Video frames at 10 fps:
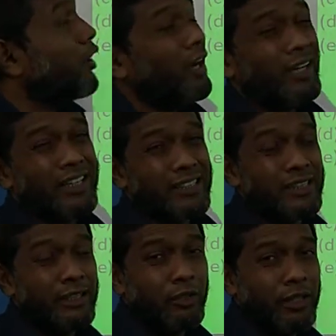context
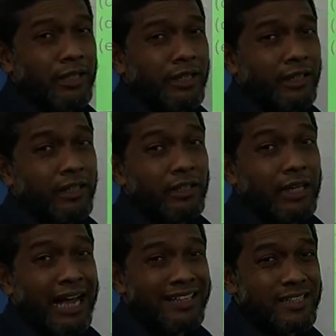in your
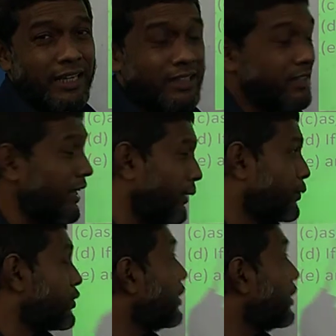answer scripts.